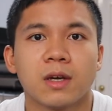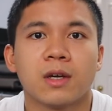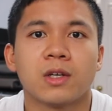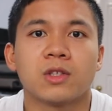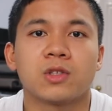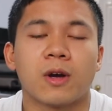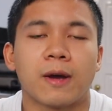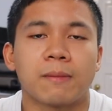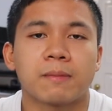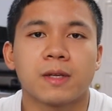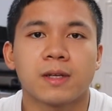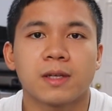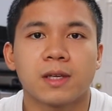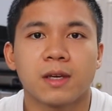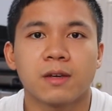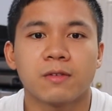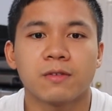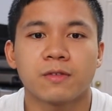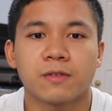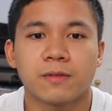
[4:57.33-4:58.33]
So I'm gonna
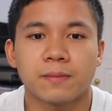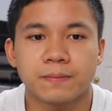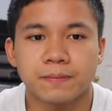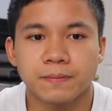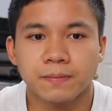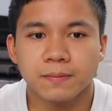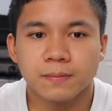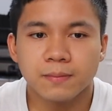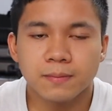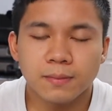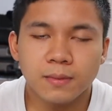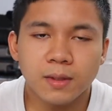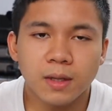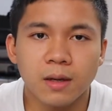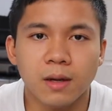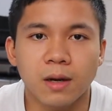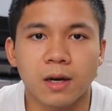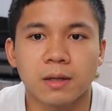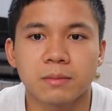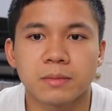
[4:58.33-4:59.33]
give
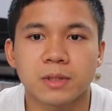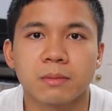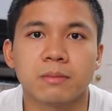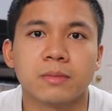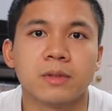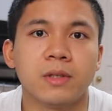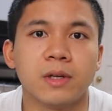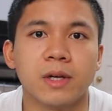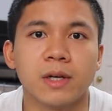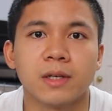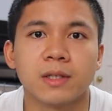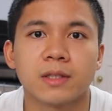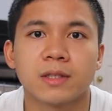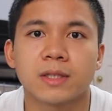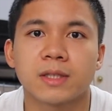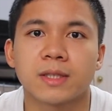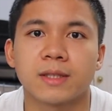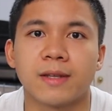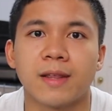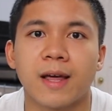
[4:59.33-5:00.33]
some
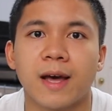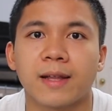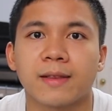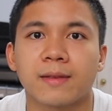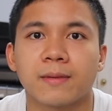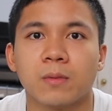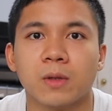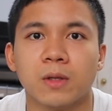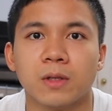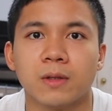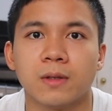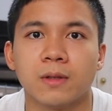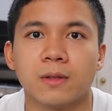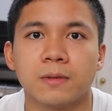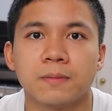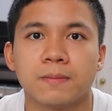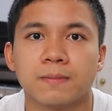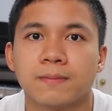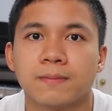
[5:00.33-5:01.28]
drills that will